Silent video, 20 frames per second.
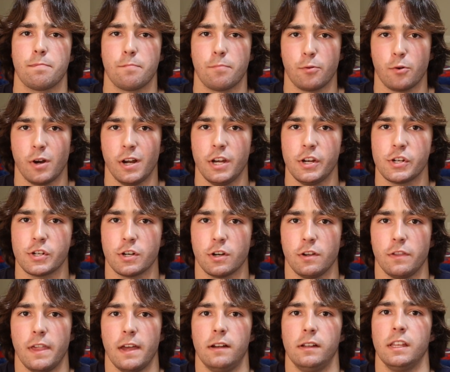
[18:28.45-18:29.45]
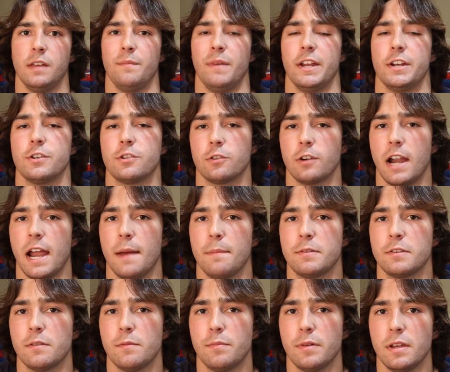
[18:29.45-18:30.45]
pretty sure that'll hit my
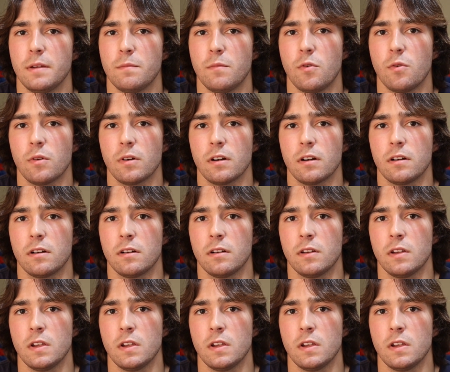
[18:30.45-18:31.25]
traps a bit more.